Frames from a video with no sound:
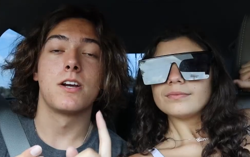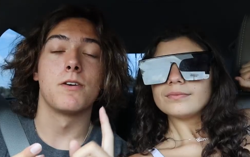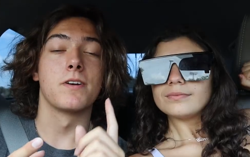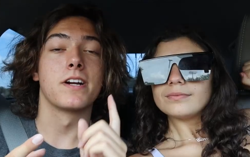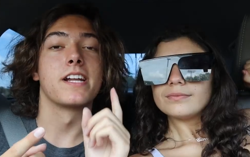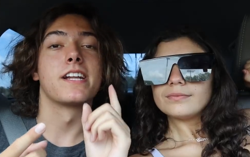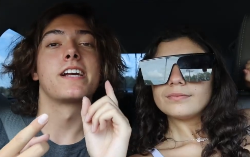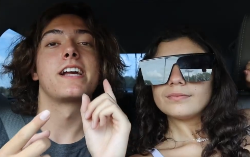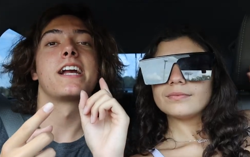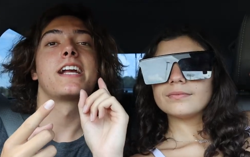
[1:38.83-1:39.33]
Speaker 1: so
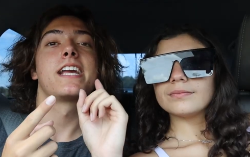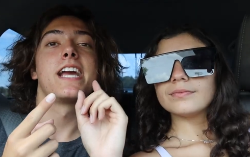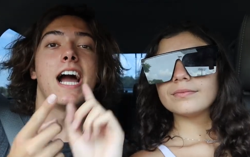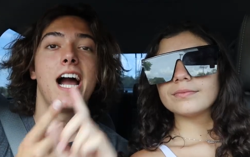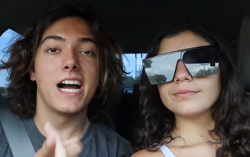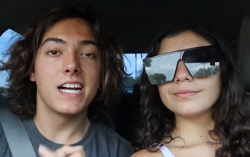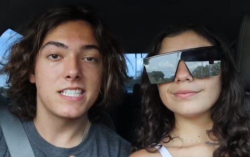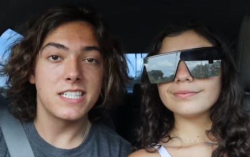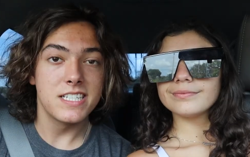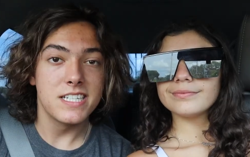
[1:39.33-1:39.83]
we're gonna get
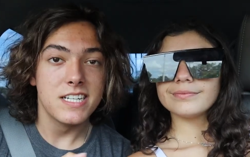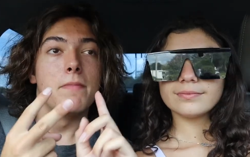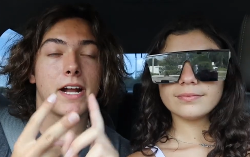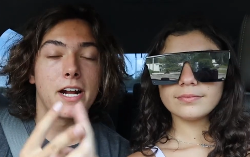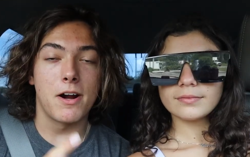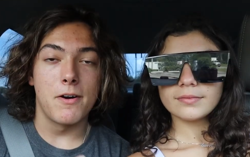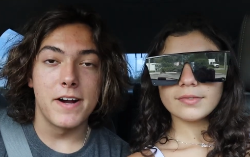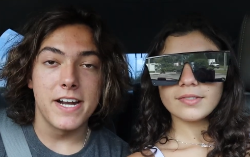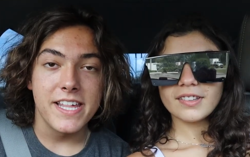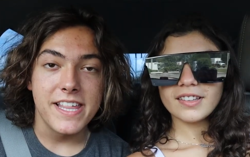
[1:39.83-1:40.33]
gas,
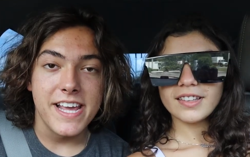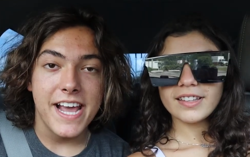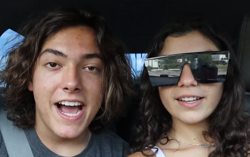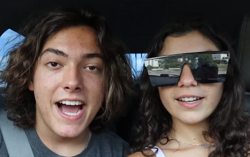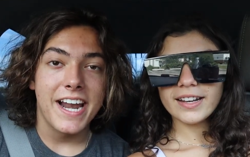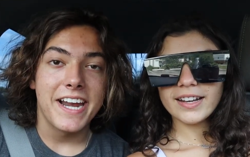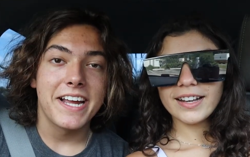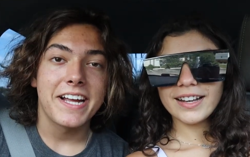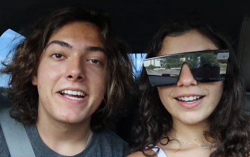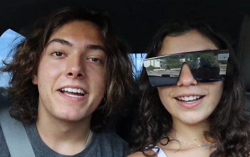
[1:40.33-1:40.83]
make our way to the
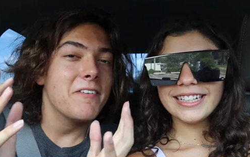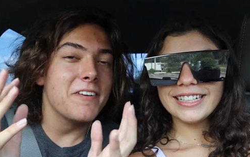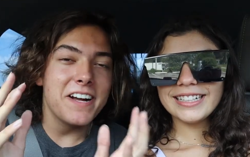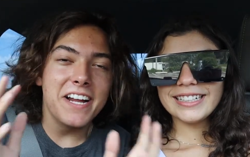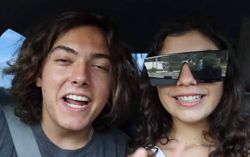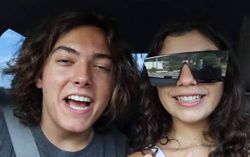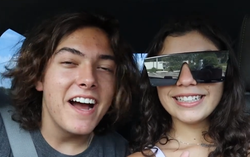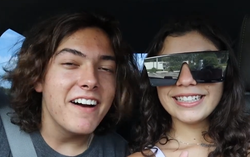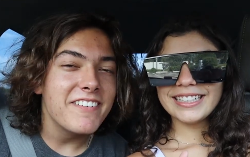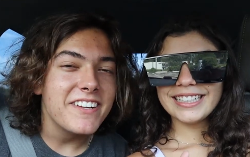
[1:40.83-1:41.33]
Attic, and we're
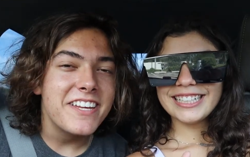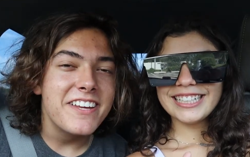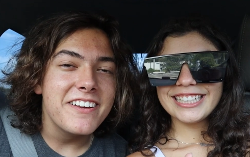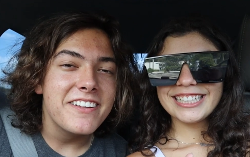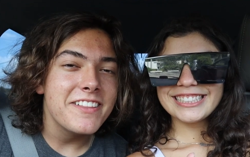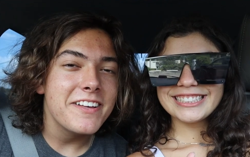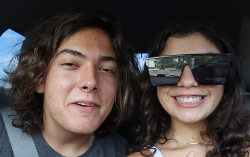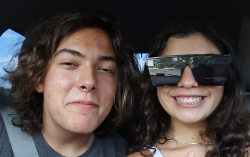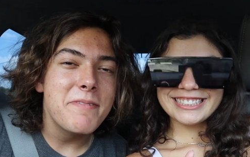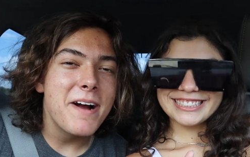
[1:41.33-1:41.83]
gonna have a
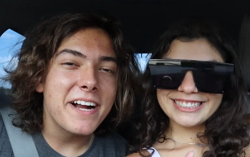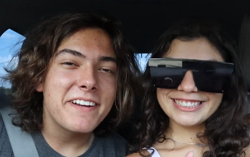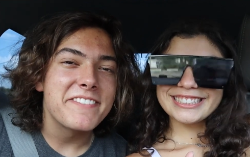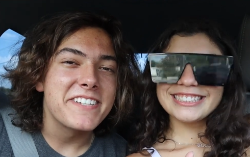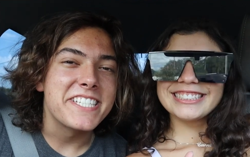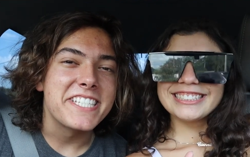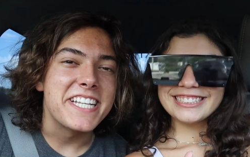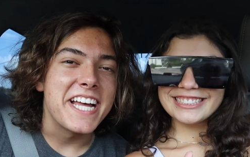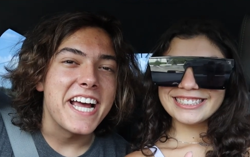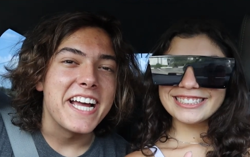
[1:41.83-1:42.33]
cute little
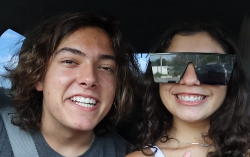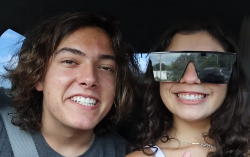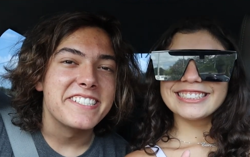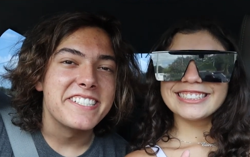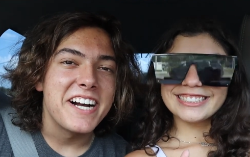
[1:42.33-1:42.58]
breakfast date.